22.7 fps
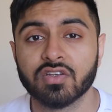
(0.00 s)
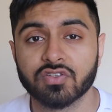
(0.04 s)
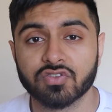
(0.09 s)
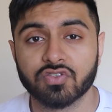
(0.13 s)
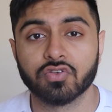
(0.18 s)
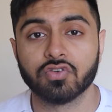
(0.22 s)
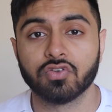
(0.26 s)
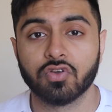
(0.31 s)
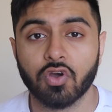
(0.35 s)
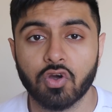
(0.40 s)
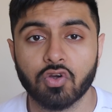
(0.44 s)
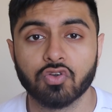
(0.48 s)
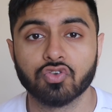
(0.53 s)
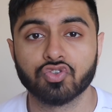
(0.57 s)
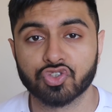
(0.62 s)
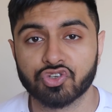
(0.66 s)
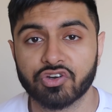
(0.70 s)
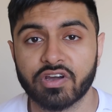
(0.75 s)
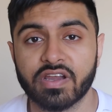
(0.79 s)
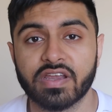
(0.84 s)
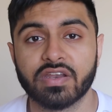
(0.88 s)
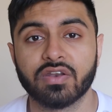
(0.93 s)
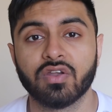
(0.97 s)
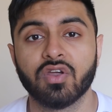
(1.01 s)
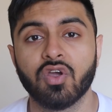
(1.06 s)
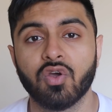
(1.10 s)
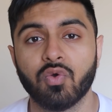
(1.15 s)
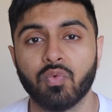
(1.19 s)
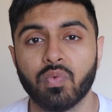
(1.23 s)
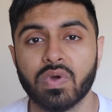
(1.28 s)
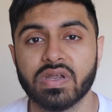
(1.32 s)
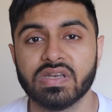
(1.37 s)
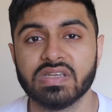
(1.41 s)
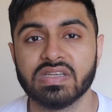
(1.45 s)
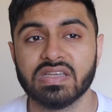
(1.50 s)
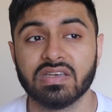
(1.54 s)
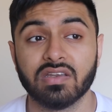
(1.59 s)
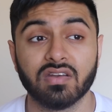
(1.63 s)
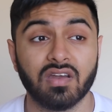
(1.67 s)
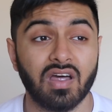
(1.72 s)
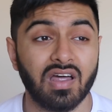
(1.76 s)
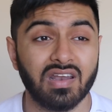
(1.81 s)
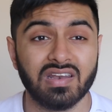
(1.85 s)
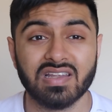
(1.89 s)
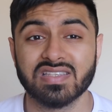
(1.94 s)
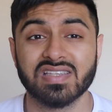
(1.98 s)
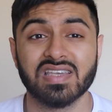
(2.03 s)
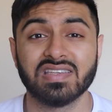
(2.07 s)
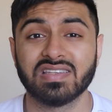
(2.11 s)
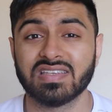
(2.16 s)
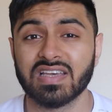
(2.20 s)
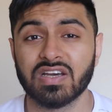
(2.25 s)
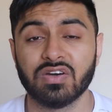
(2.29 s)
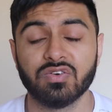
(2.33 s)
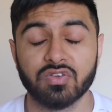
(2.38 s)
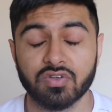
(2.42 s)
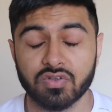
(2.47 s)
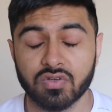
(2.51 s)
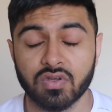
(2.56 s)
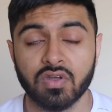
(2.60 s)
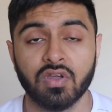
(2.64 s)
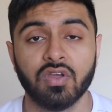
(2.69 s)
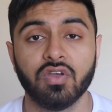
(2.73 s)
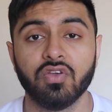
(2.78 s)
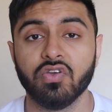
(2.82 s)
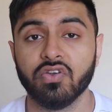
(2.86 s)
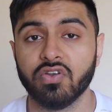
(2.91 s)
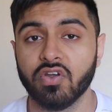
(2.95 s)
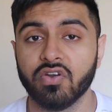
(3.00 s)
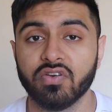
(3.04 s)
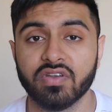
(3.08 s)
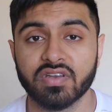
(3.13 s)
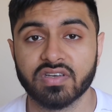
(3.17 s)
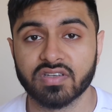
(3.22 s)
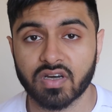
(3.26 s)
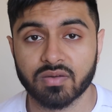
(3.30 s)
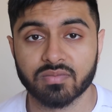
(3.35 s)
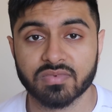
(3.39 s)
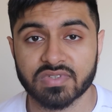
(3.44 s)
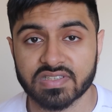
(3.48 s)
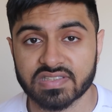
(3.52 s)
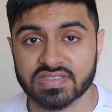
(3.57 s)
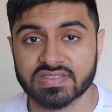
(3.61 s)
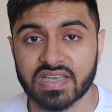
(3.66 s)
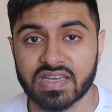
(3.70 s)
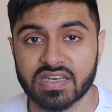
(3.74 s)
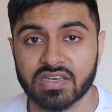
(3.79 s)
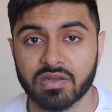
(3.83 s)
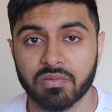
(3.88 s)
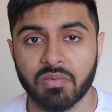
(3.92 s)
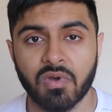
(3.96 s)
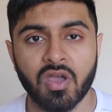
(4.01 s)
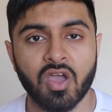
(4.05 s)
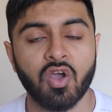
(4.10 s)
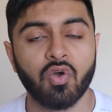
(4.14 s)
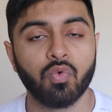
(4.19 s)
to go train when needed, unless they tell you you don't need to come to the stadium.